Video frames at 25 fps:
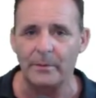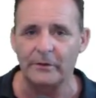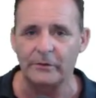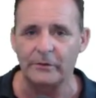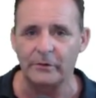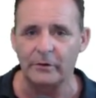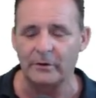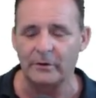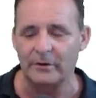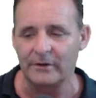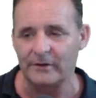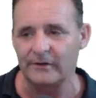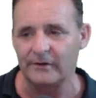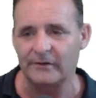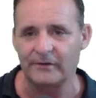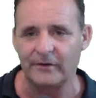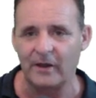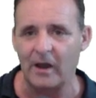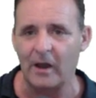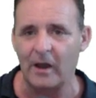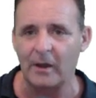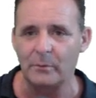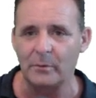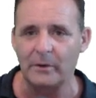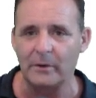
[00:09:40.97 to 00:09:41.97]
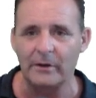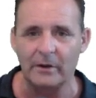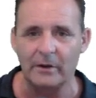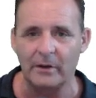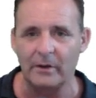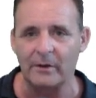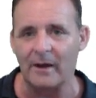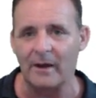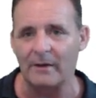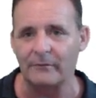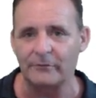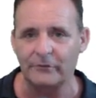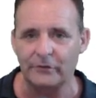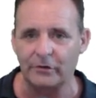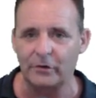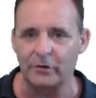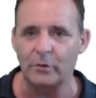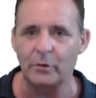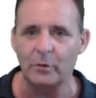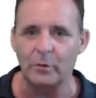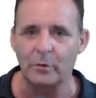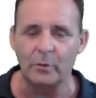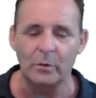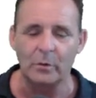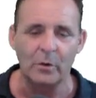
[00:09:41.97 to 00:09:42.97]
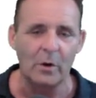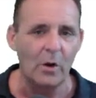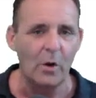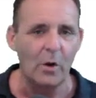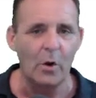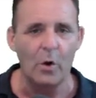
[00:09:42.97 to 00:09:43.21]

and you can decide whether you're going to have two